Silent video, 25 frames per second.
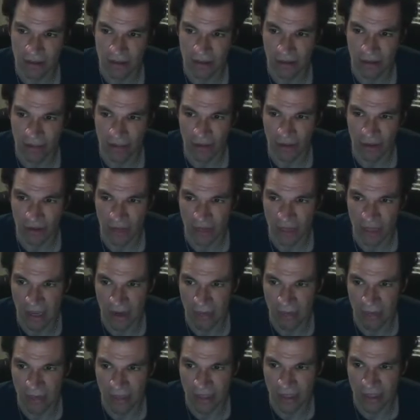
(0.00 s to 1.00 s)
but
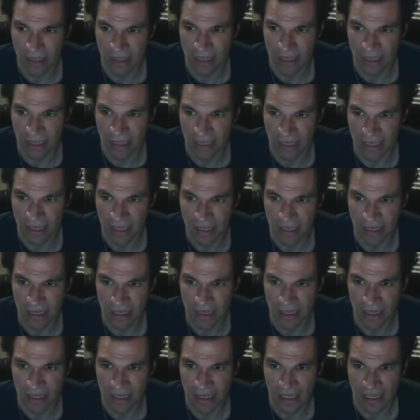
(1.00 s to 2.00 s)

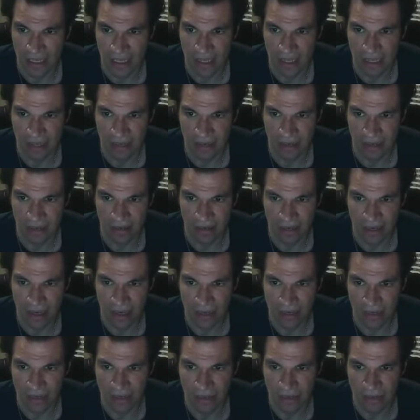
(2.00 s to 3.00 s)
everything
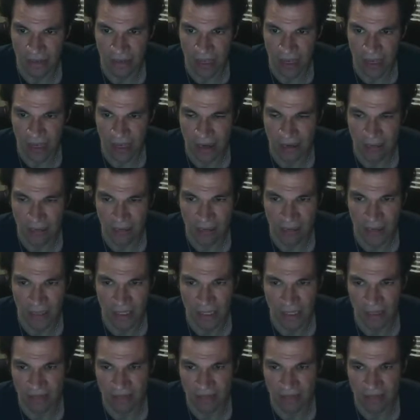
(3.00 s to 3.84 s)
inside of them